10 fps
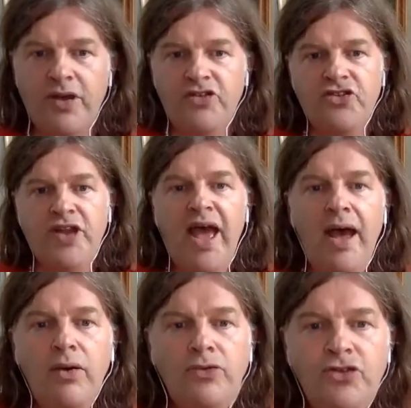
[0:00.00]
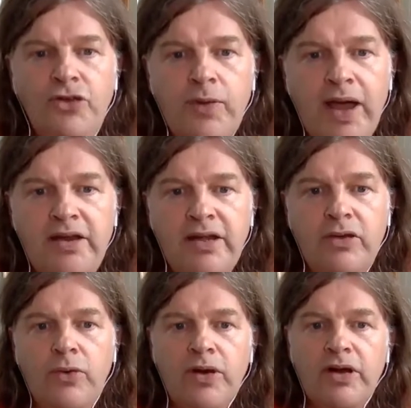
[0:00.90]
question, how do you edit
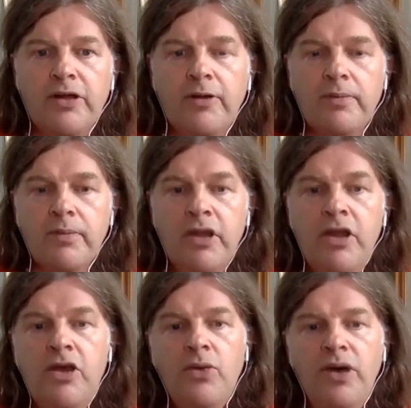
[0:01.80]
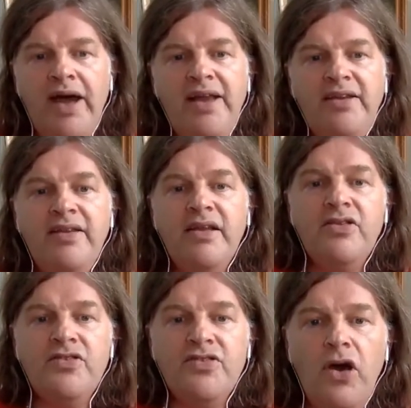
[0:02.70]
your work? Well, editing
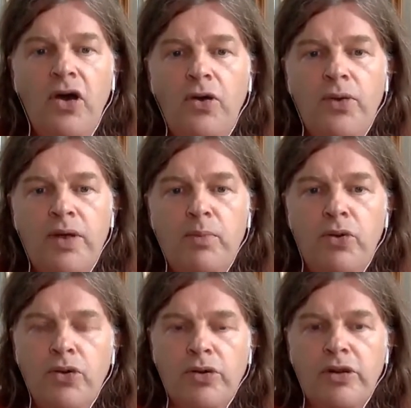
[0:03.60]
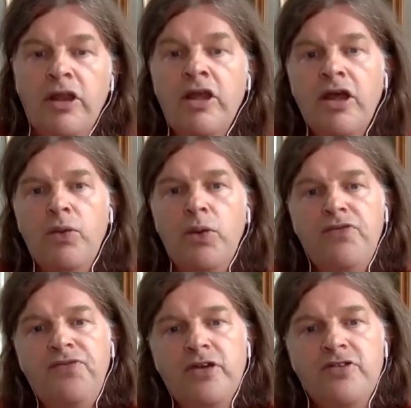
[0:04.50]
is so important. And when I
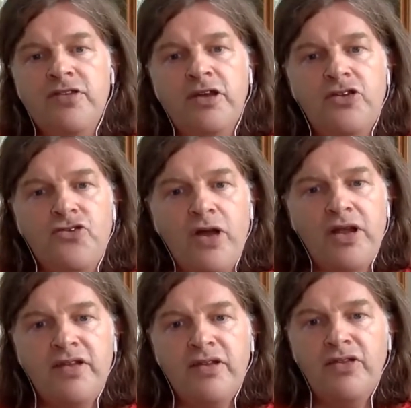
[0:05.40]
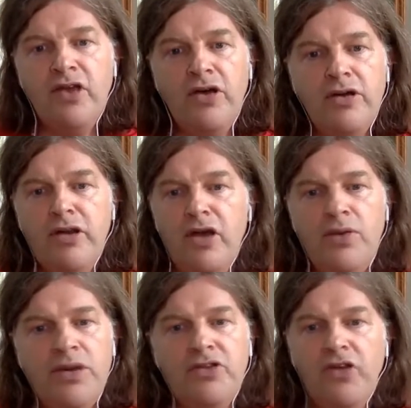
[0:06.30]
first started writing, no
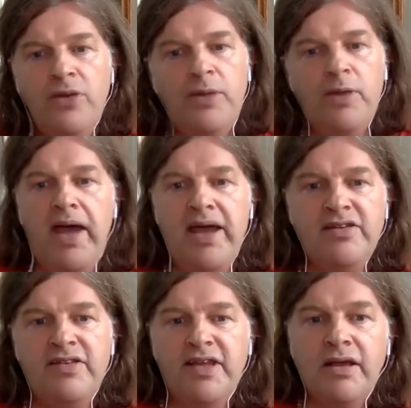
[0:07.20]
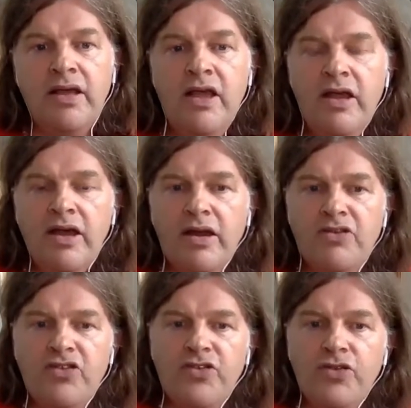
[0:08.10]
one had told me about editing. And I
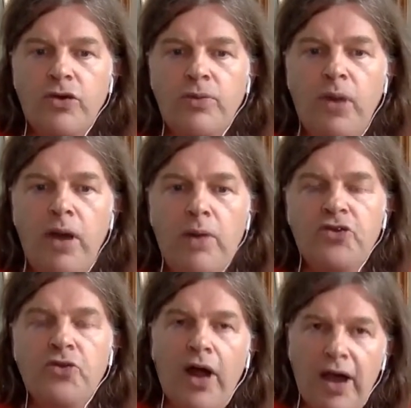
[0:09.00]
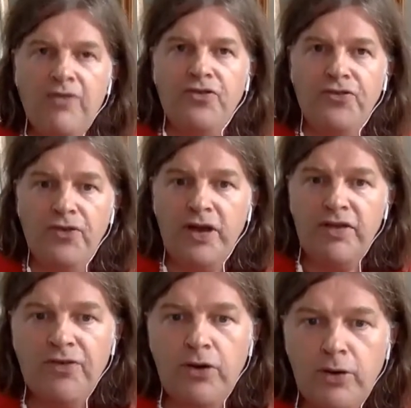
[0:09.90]
just thought poems arrived fully
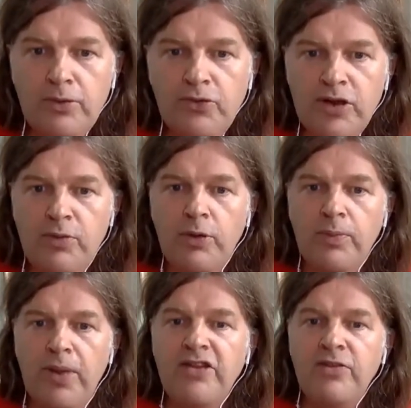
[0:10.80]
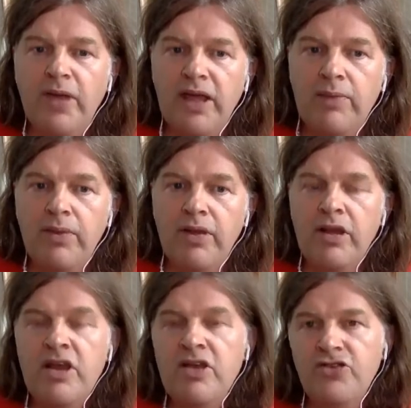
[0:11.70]
formed when you put pen to paper,
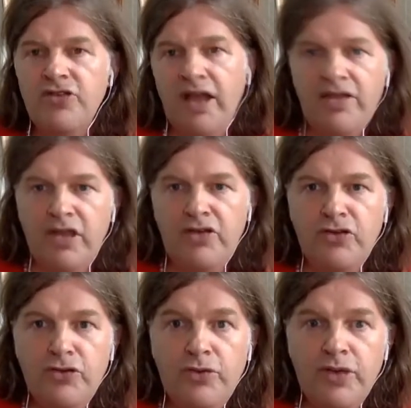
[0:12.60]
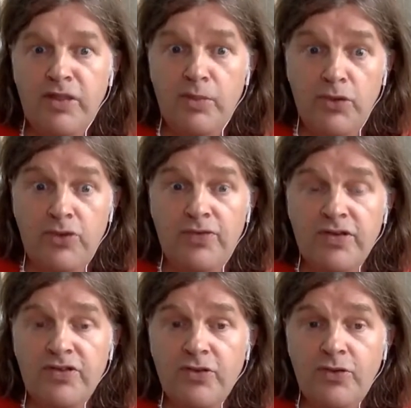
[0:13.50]
just like they do in the
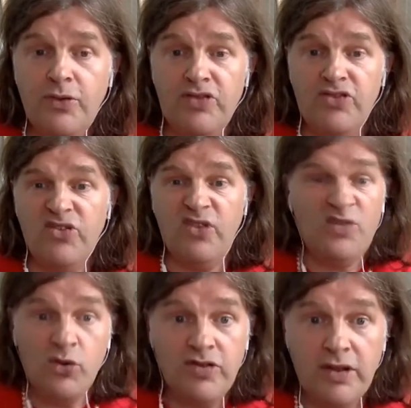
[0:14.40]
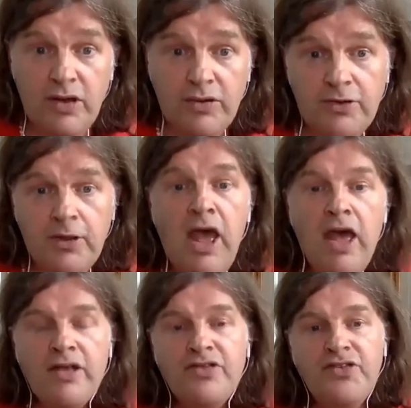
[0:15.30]
movies, which of course they don't.
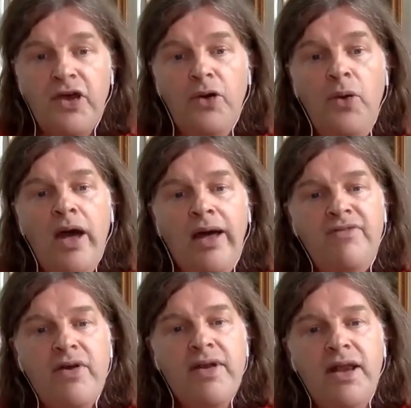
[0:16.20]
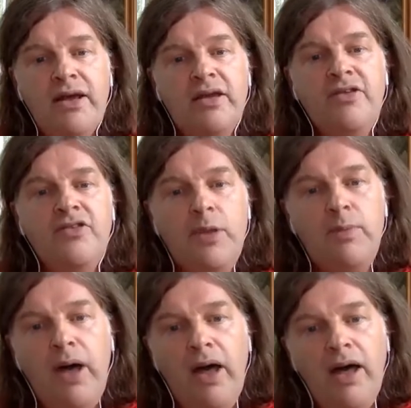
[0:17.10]
So I'm very lucky to be
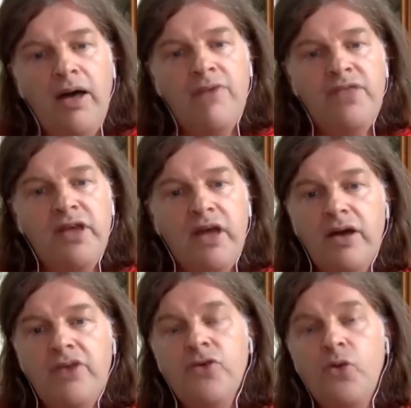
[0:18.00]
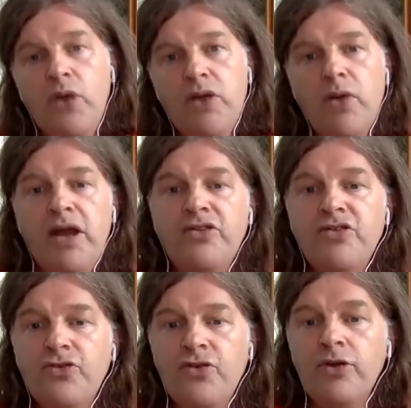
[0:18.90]
part of the Cardiff Queer
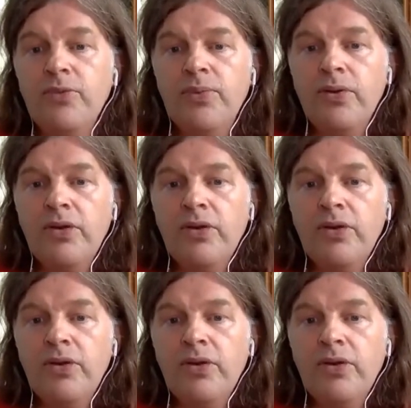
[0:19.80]
Writers Group,